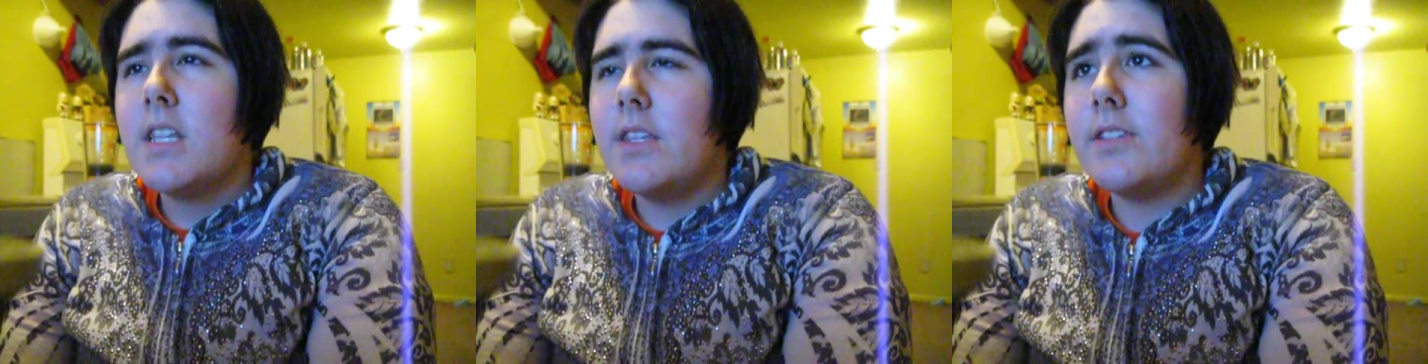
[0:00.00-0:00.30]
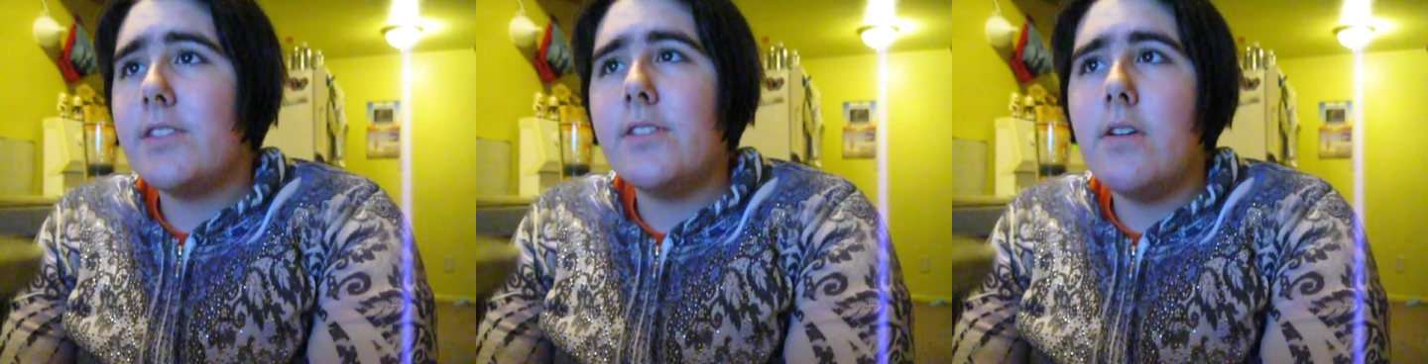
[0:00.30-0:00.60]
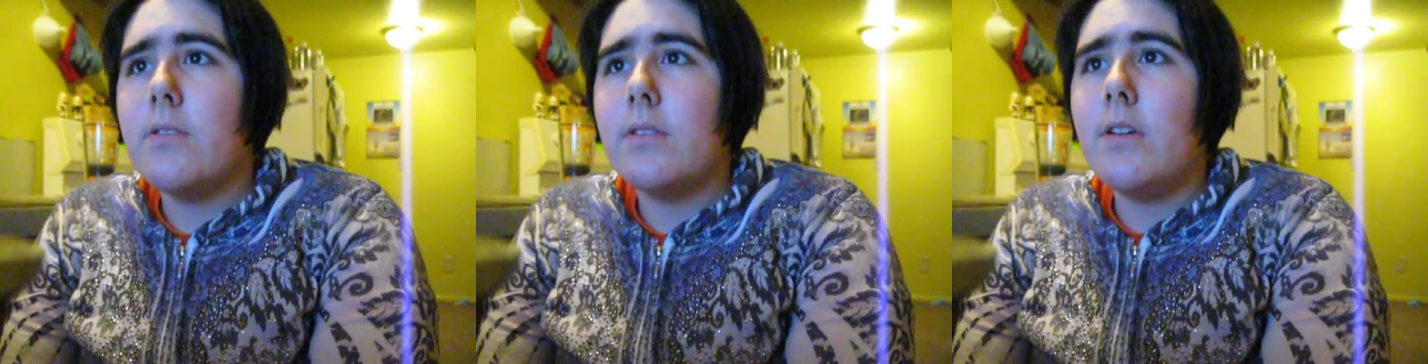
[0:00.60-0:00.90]
The
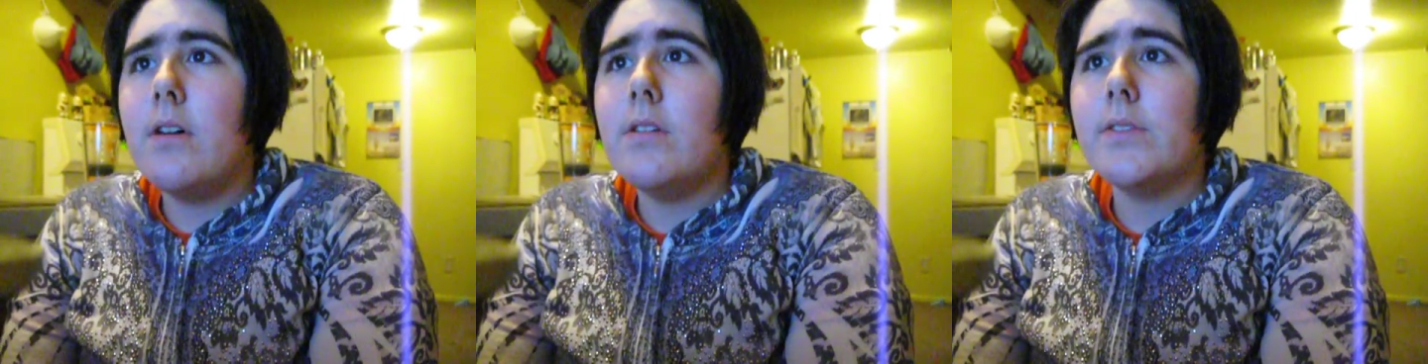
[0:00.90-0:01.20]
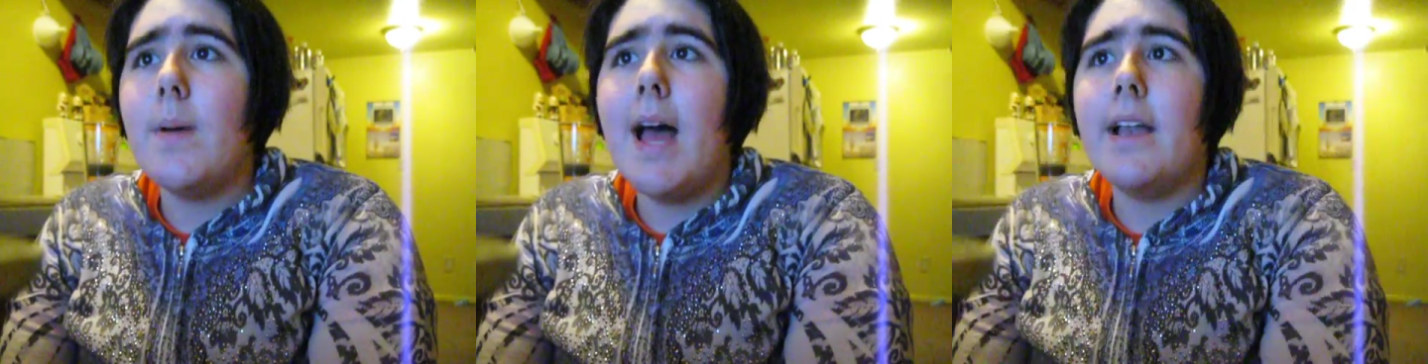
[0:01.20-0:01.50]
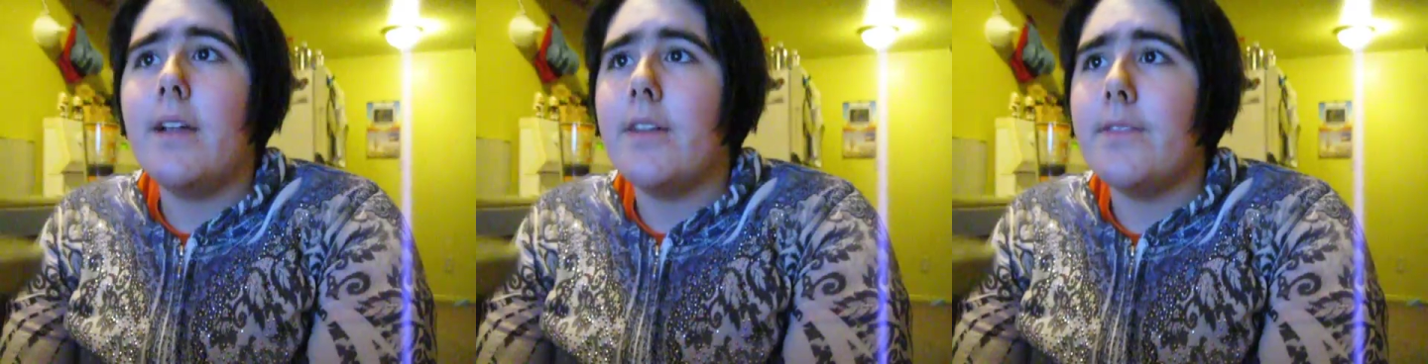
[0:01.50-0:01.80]
snow glows
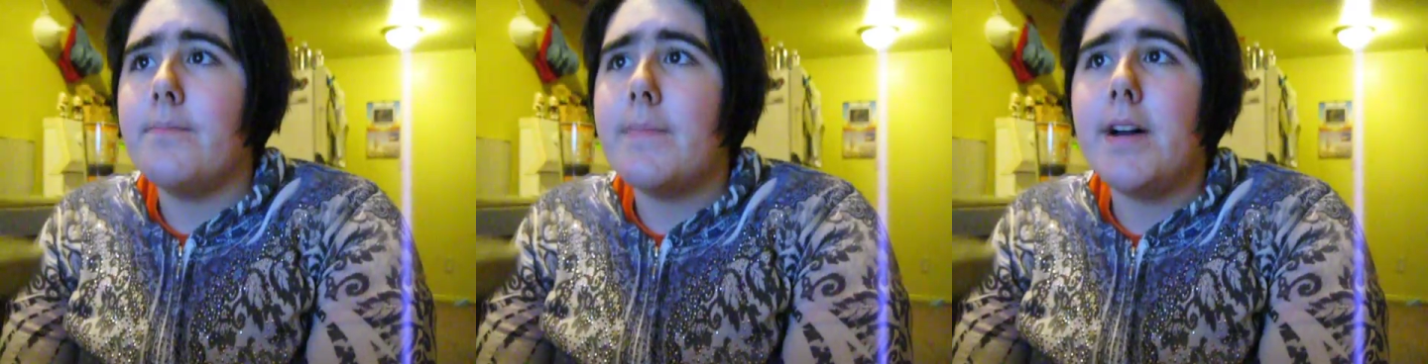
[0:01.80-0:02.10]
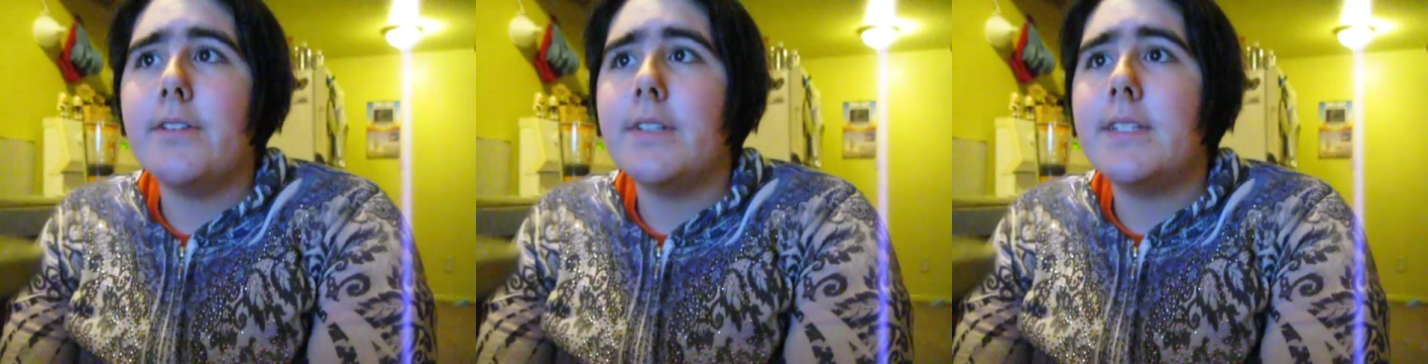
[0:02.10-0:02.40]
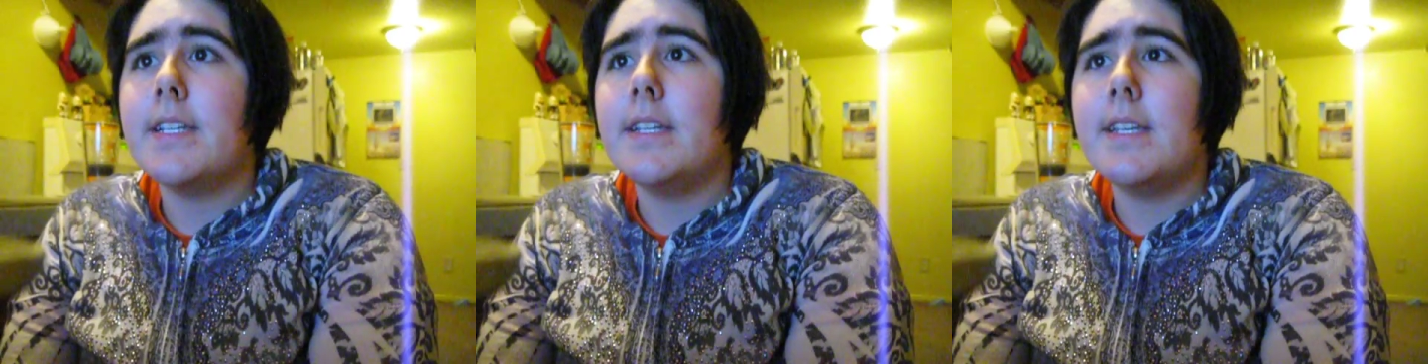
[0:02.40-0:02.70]
white on the mountain
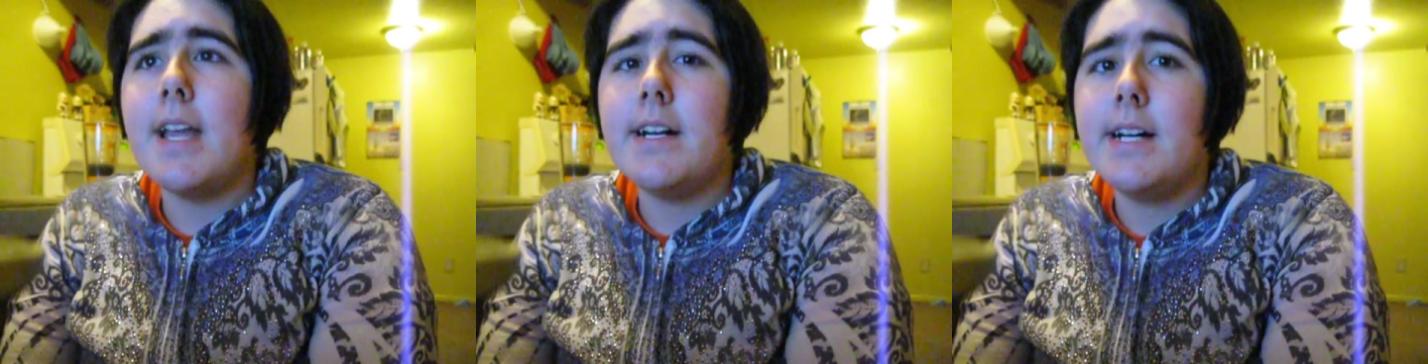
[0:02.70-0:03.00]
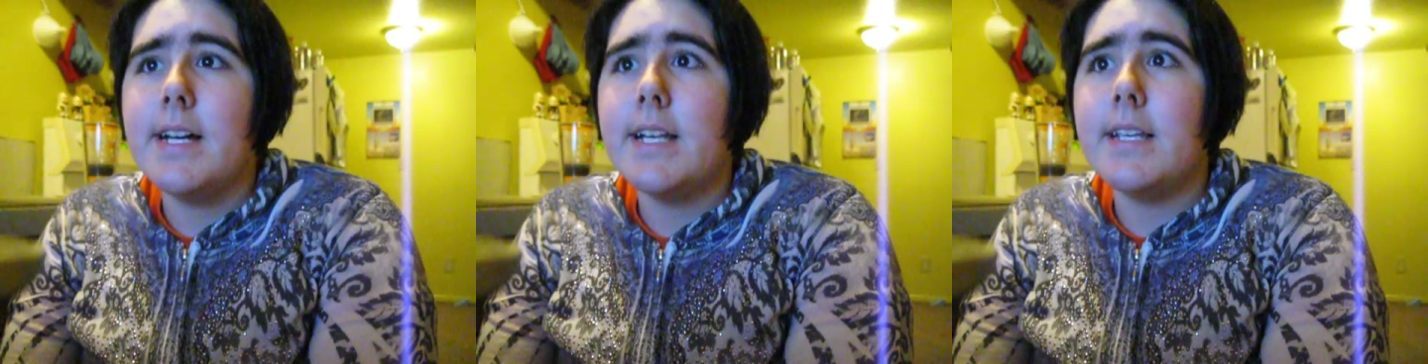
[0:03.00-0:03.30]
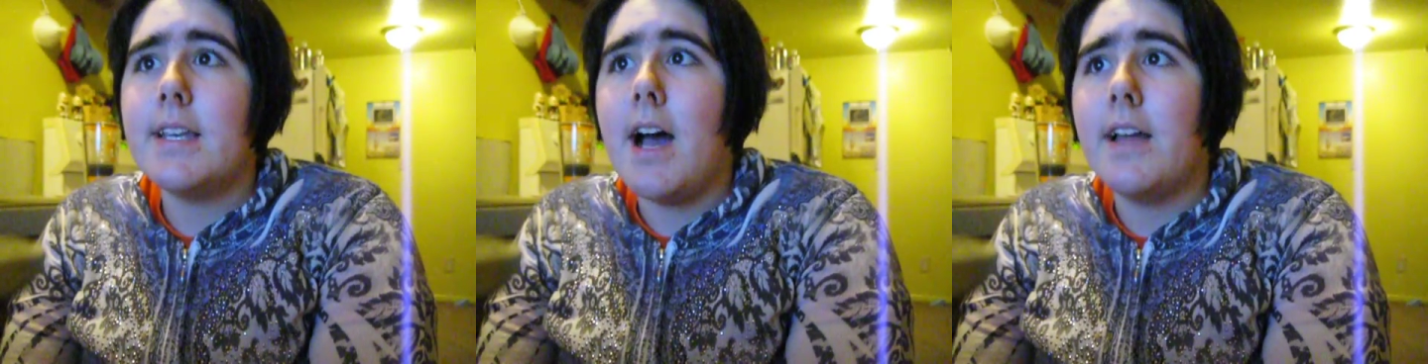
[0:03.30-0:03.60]
tonight,
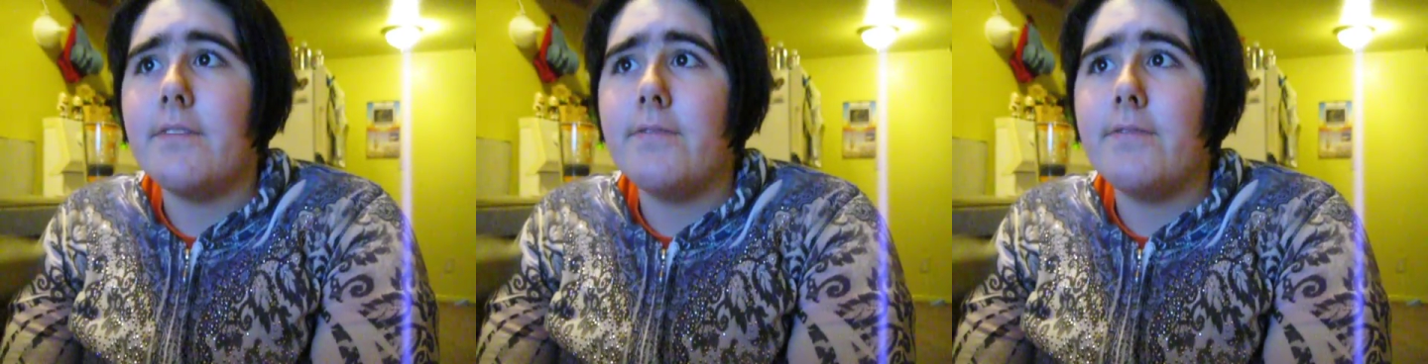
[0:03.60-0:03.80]
not a